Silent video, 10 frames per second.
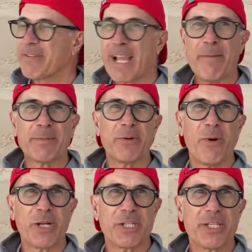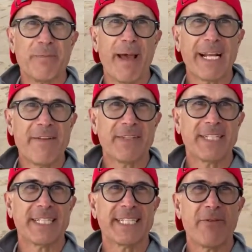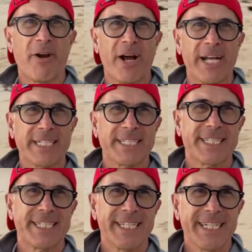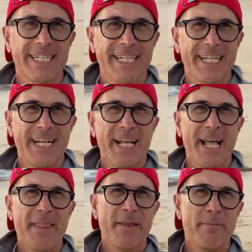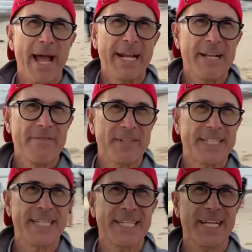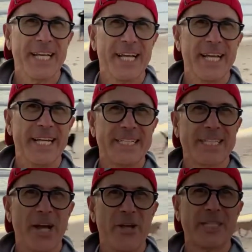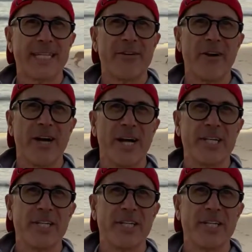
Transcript: to watch the magnificent sunrise, the magnificent East Coast sunrise.